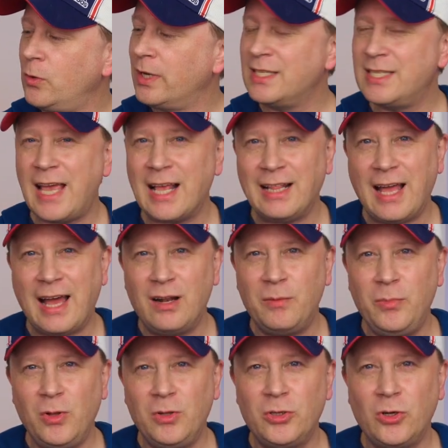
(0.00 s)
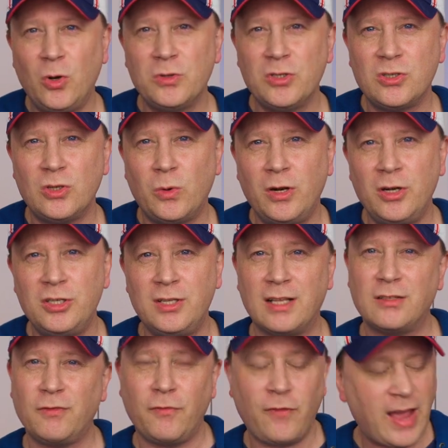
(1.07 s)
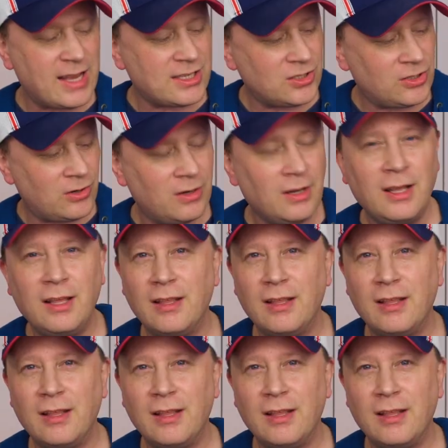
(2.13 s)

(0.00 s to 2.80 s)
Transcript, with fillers: exactly how how to build your own storage that's faster